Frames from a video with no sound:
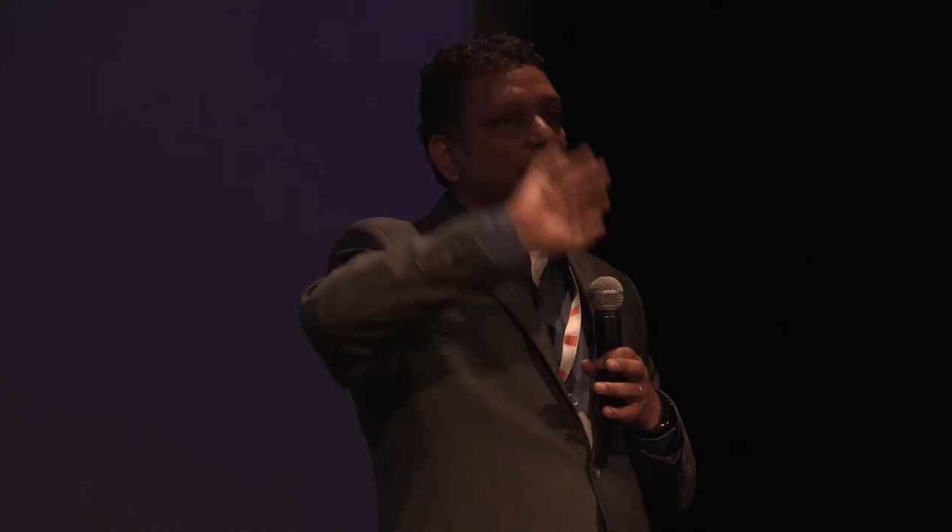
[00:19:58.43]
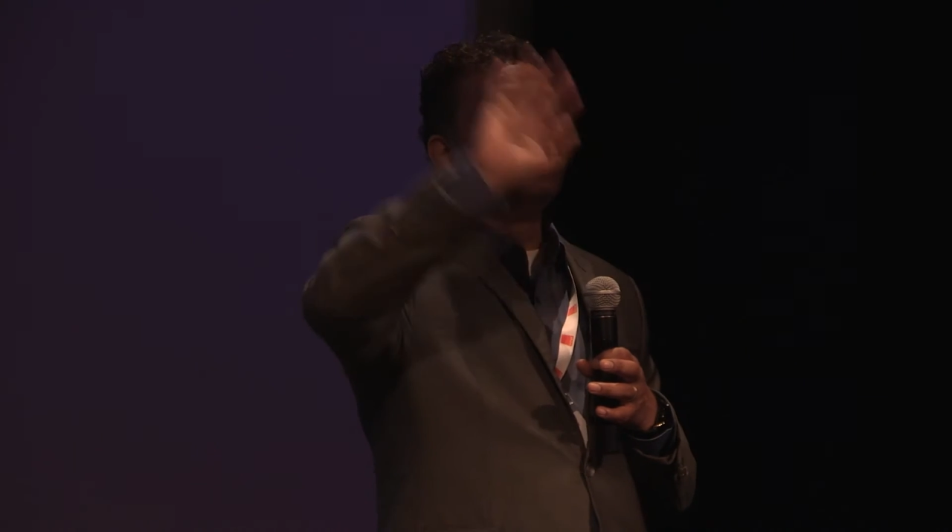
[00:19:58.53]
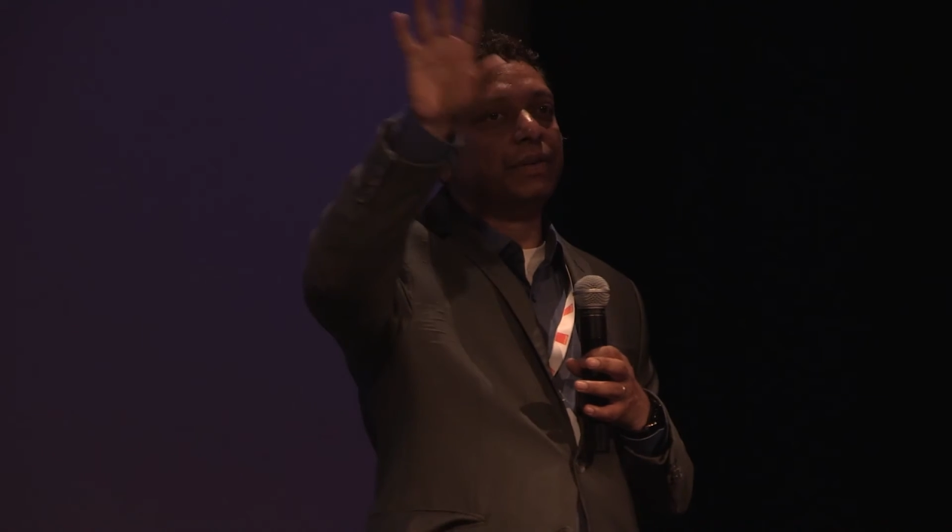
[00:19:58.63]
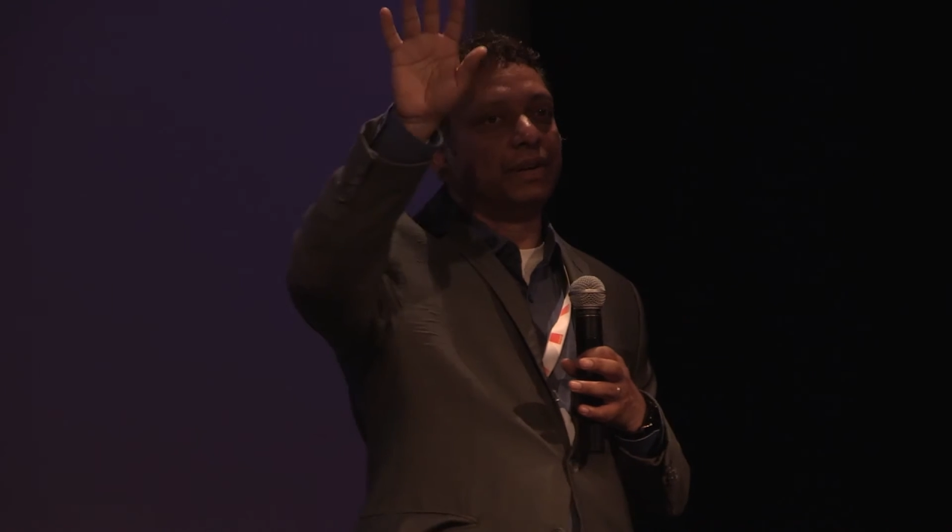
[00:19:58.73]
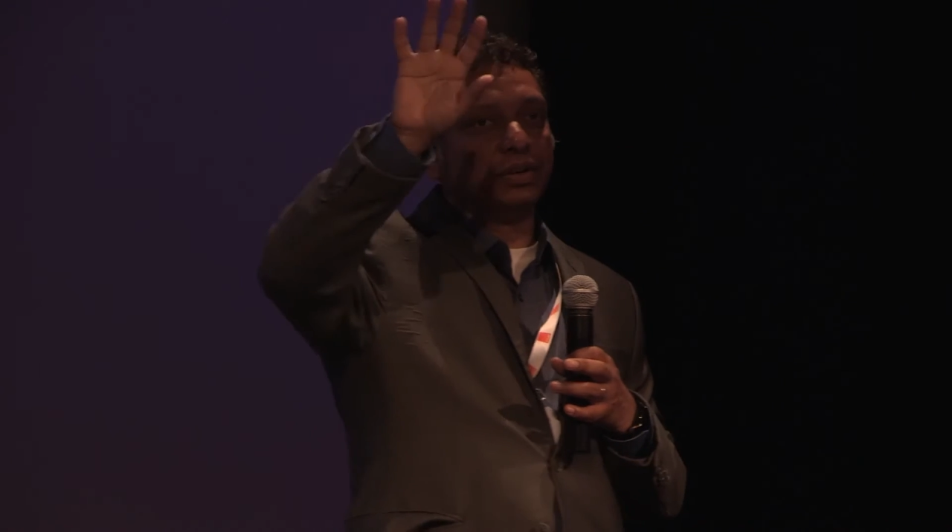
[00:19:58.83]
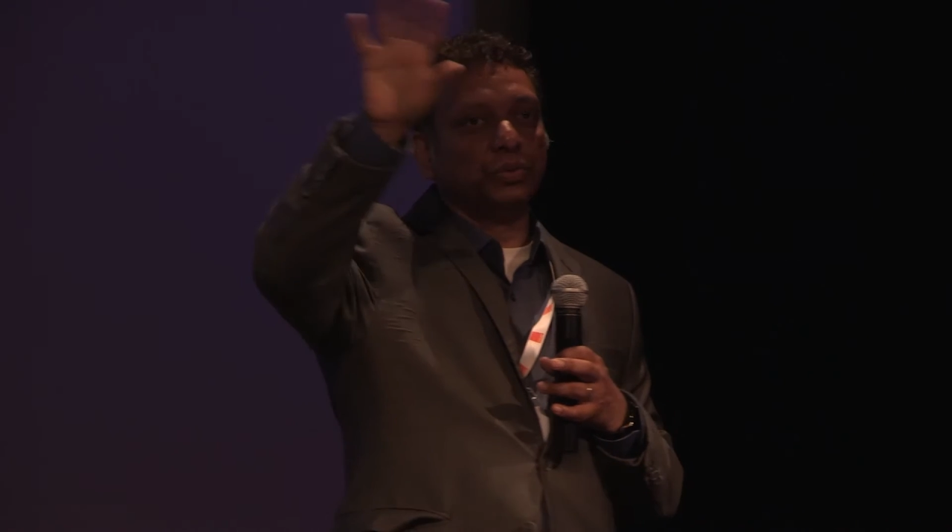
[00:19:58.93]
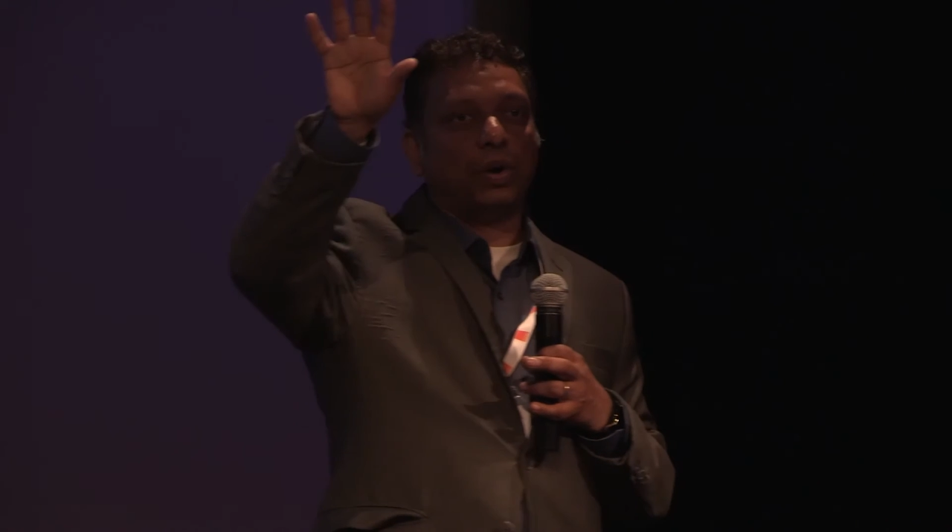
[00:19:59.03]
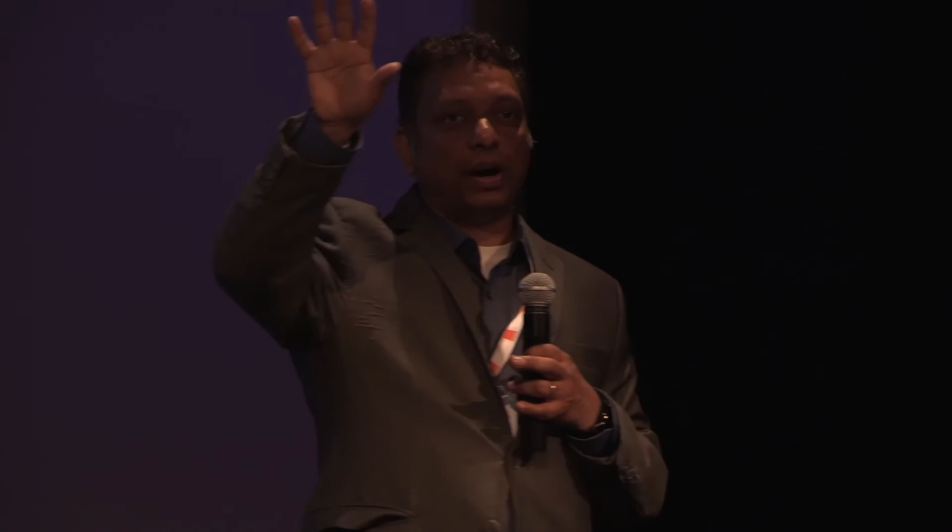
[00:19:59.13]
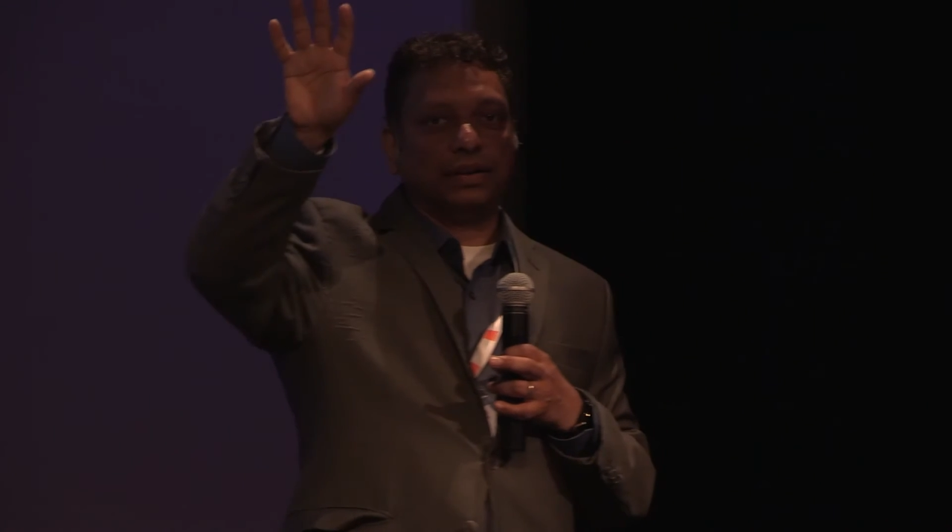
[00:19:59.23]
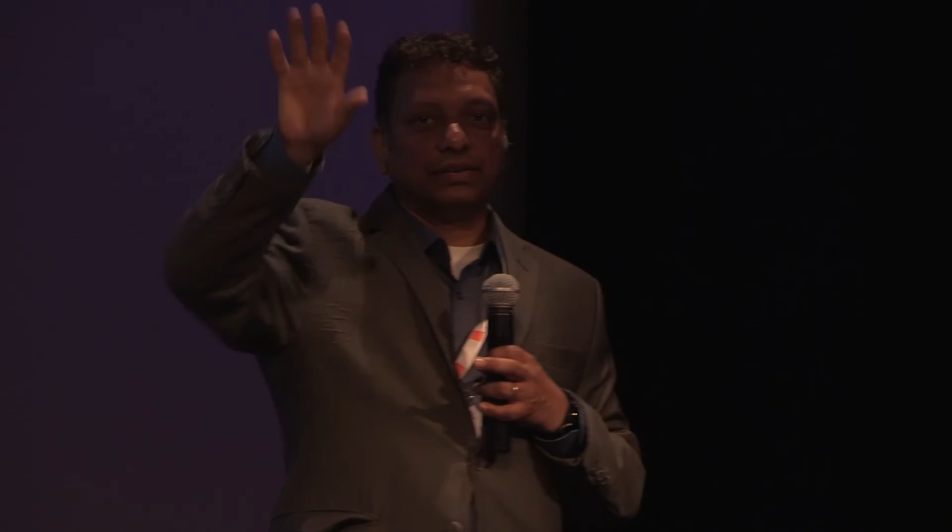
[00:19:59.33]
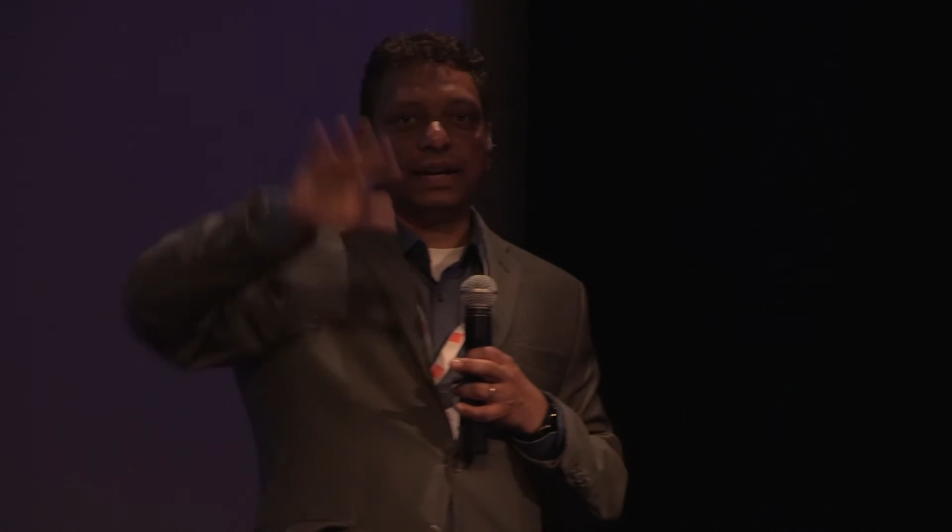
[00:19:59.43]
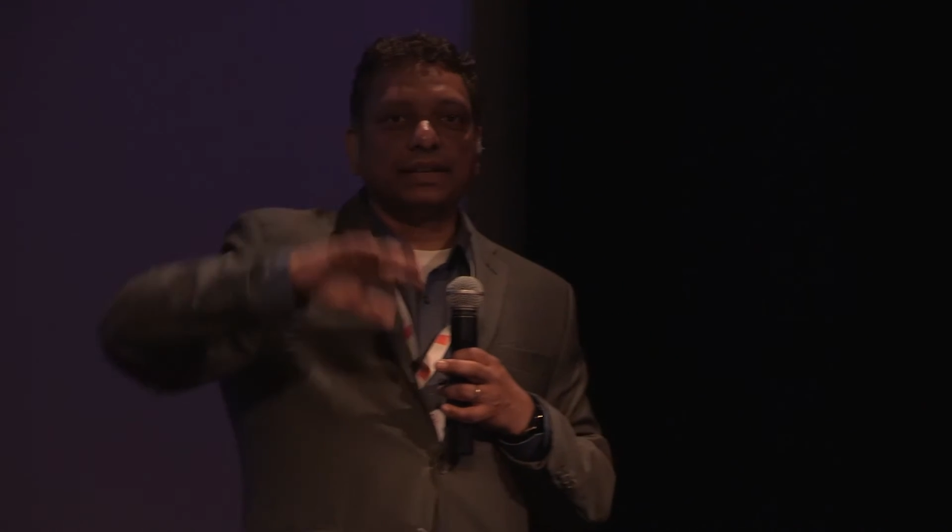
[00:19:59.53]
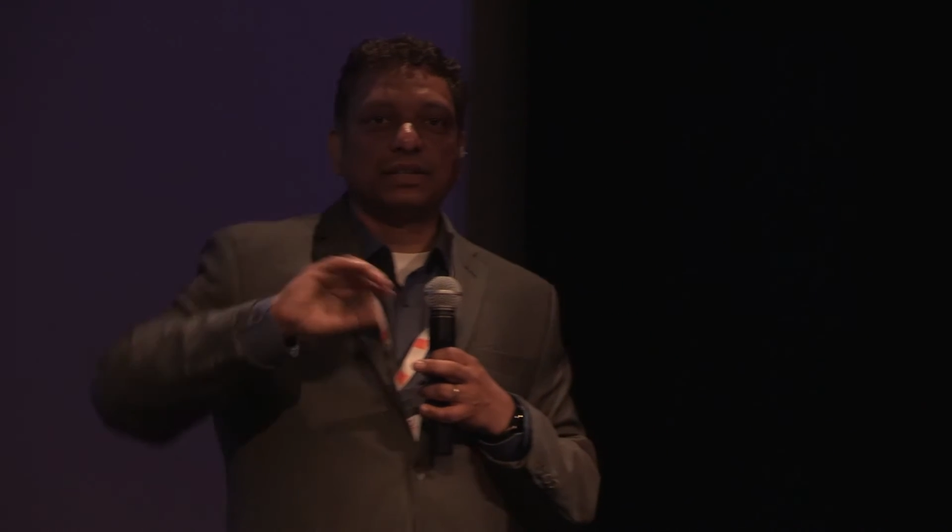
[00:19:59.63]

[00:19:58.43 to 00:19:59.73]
whoever you want, right?